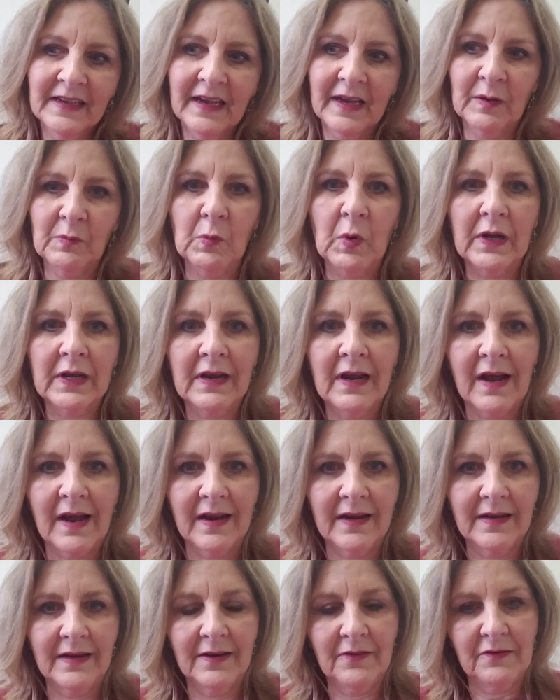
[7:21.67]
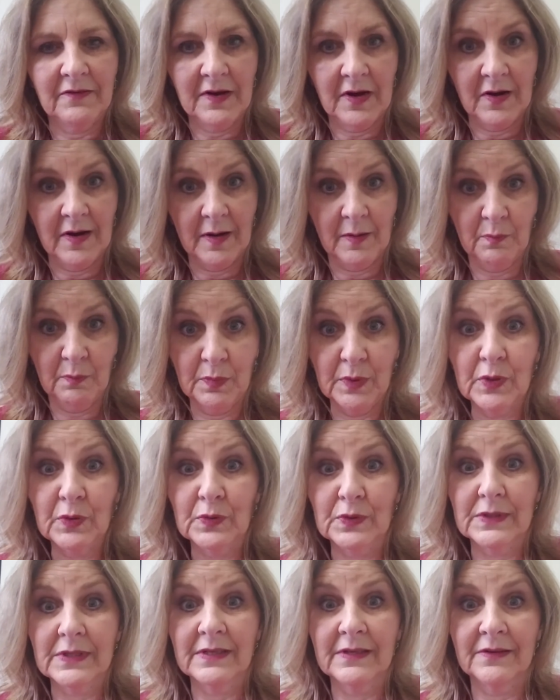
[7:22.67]
And one night, in a very
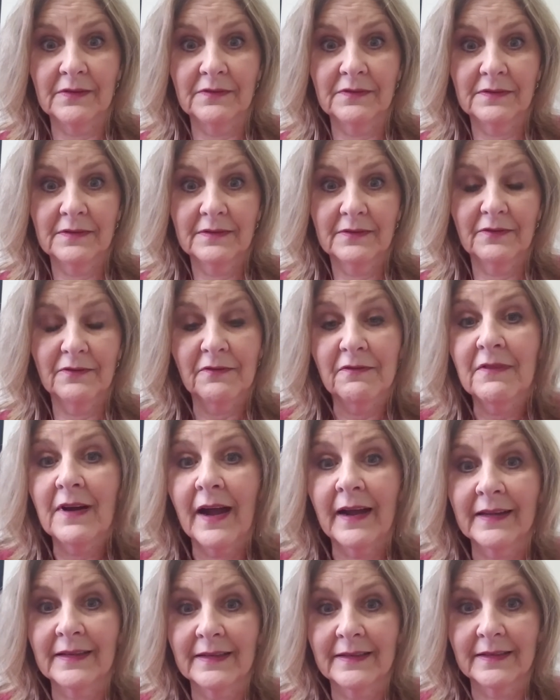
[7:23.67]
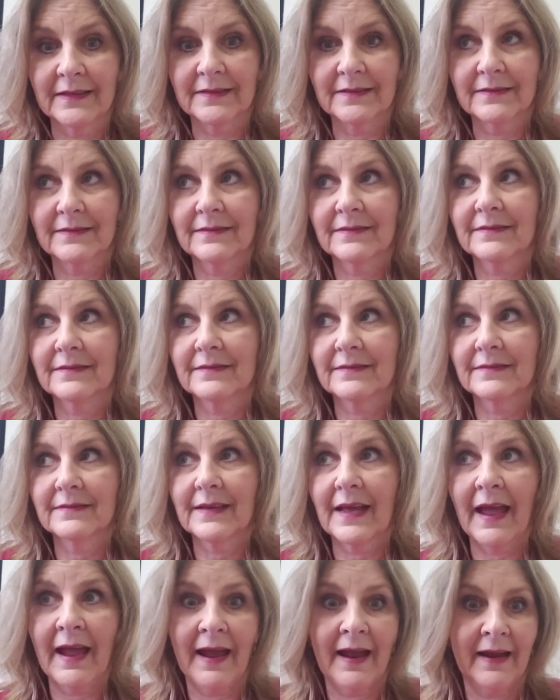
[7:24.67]
abusive, violent
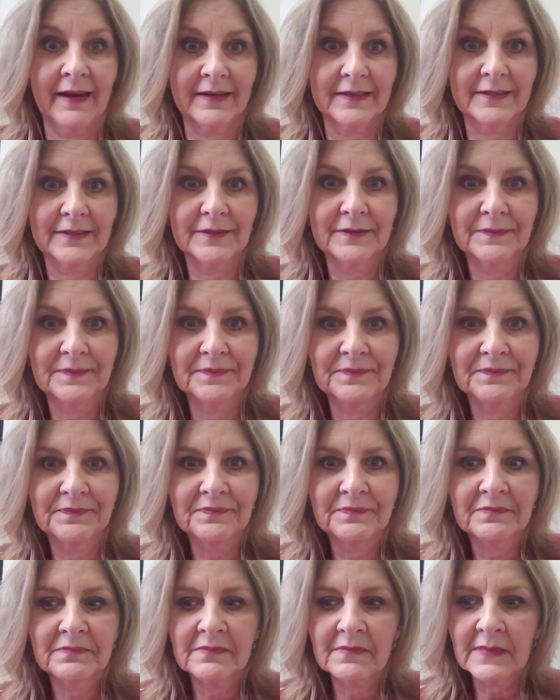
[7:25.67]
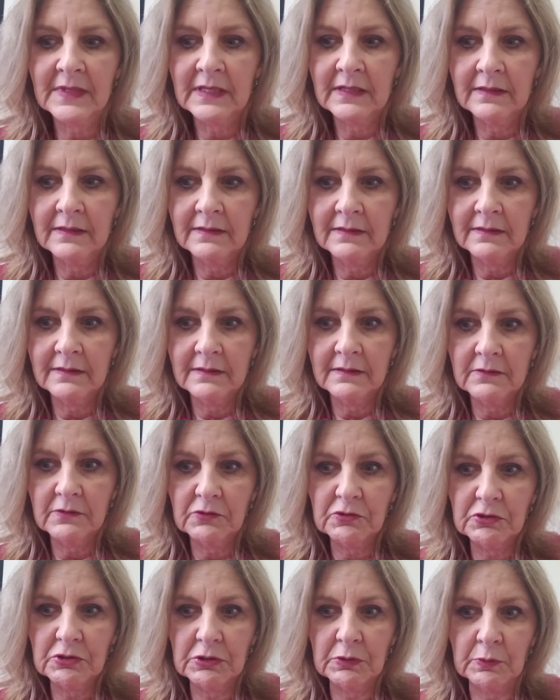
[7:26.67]
act,
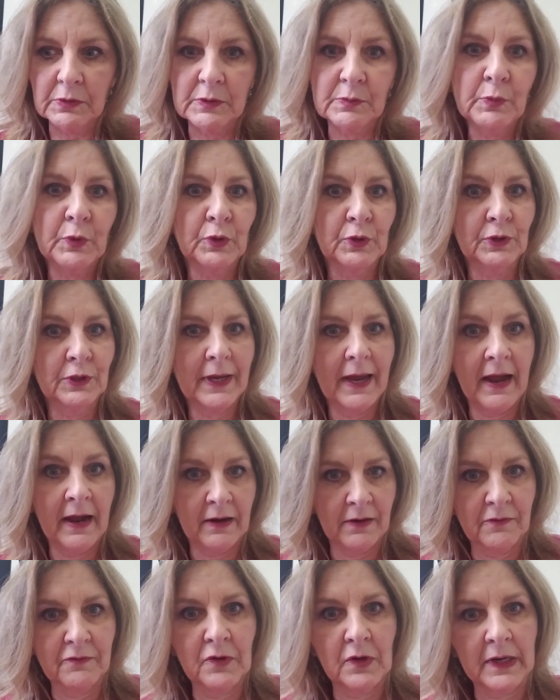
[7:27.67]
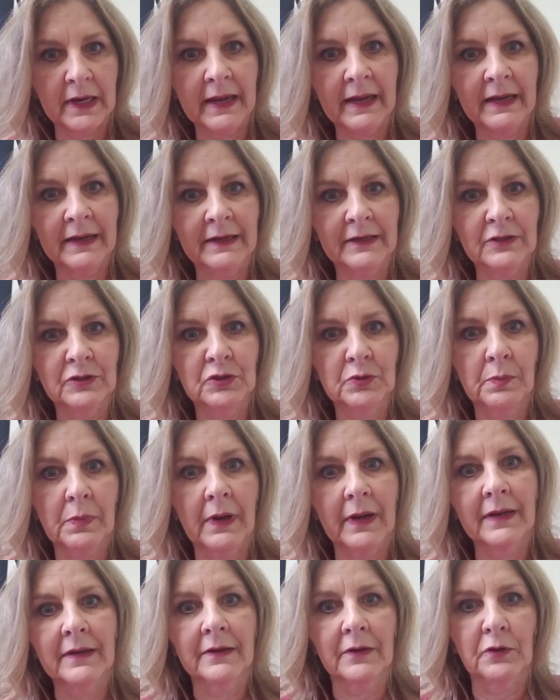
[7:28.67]
she was pulled out of her cage
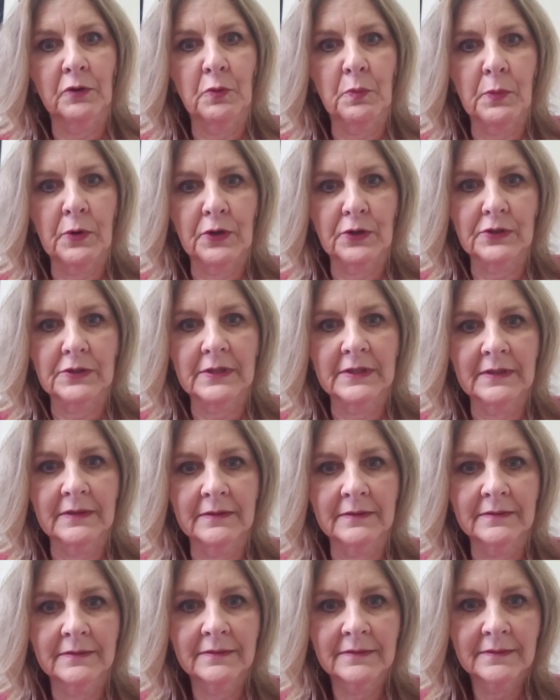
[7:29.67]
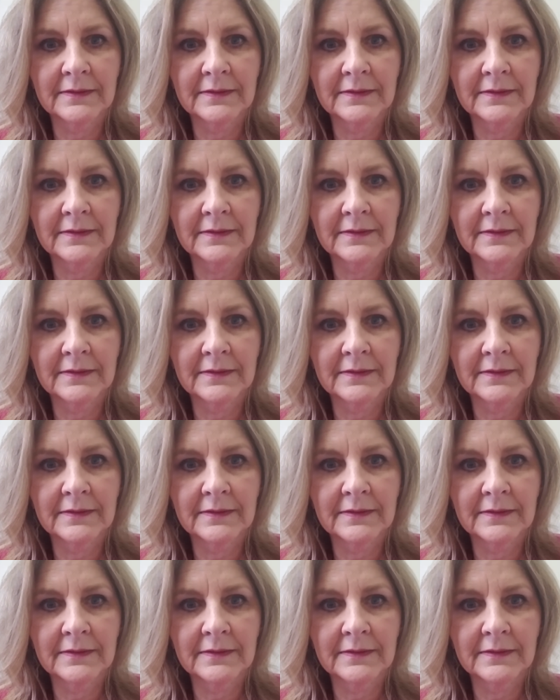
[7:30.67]
by another person